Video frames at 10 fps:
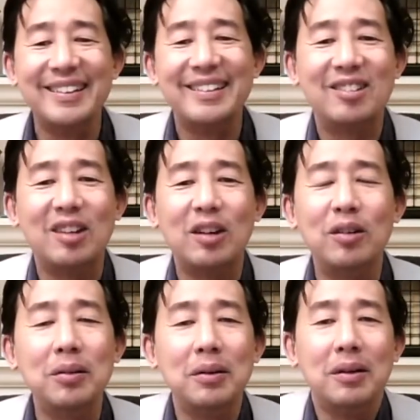So
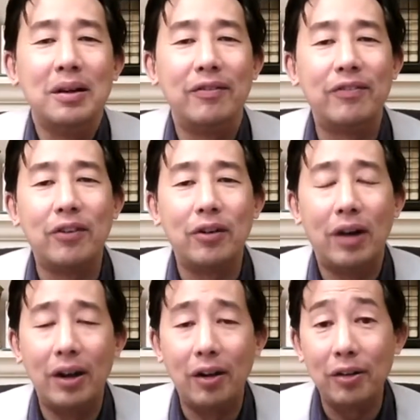for
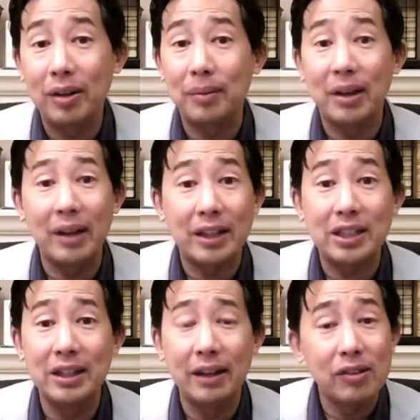a long time, I
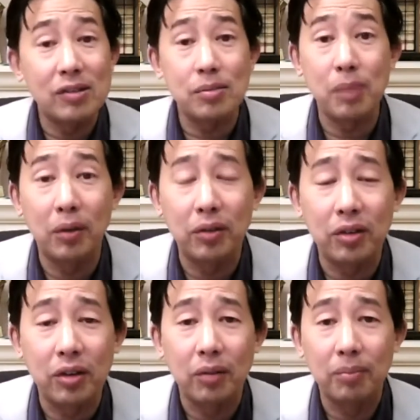actually never spoke
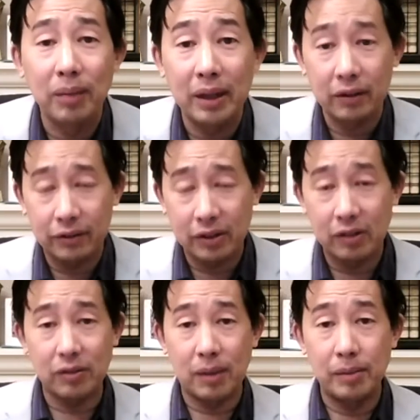to many of those
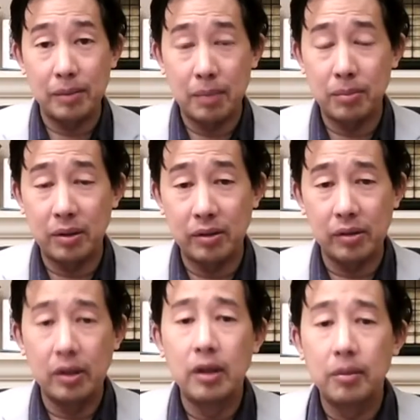family members.
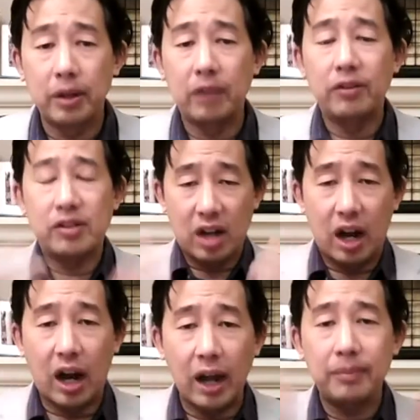But over
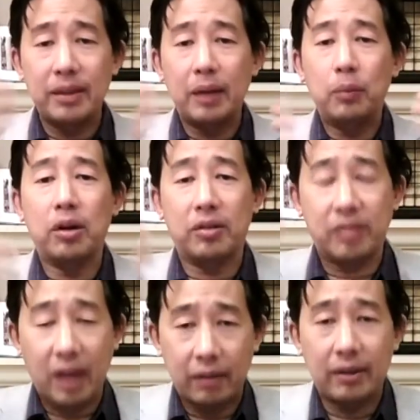time, they worked
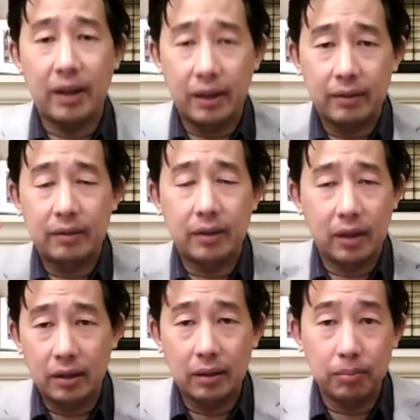out that
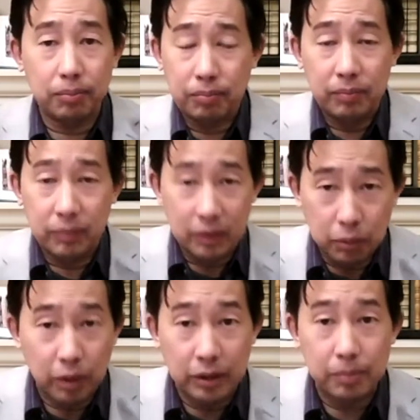
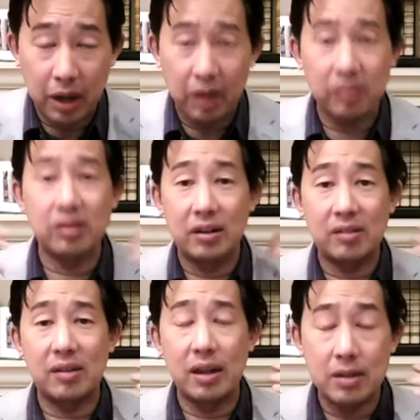what the person had
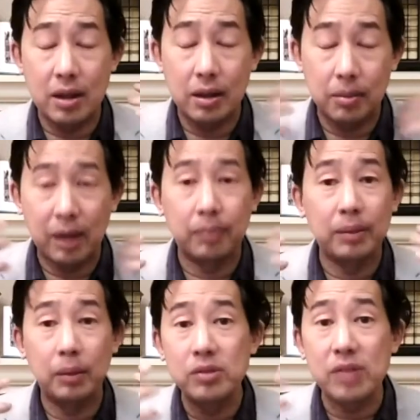said about me
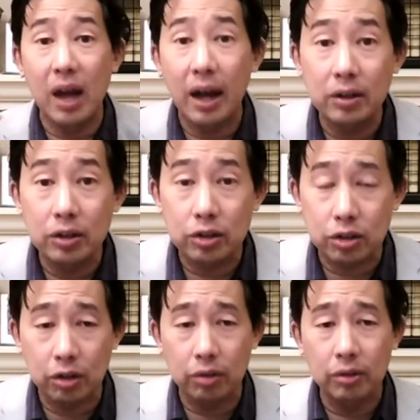was
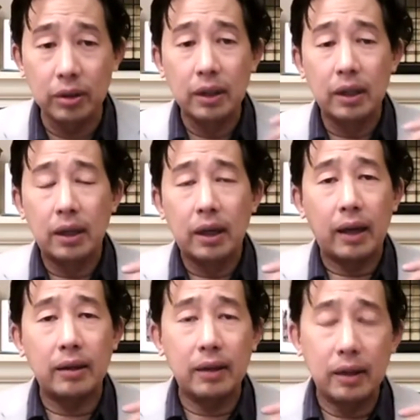untrue.
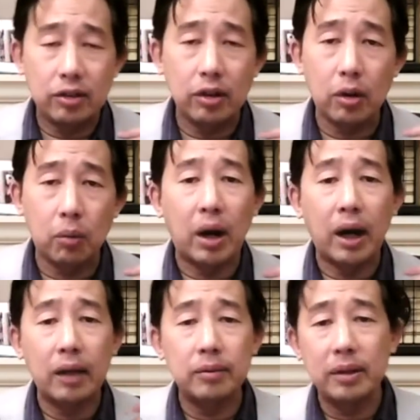And it took a
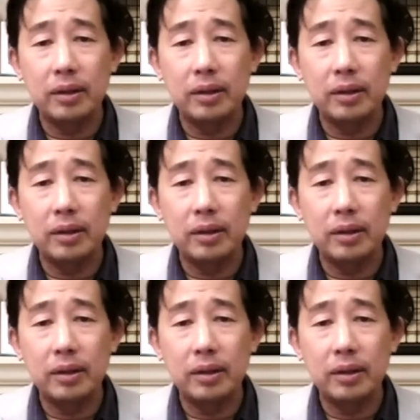while,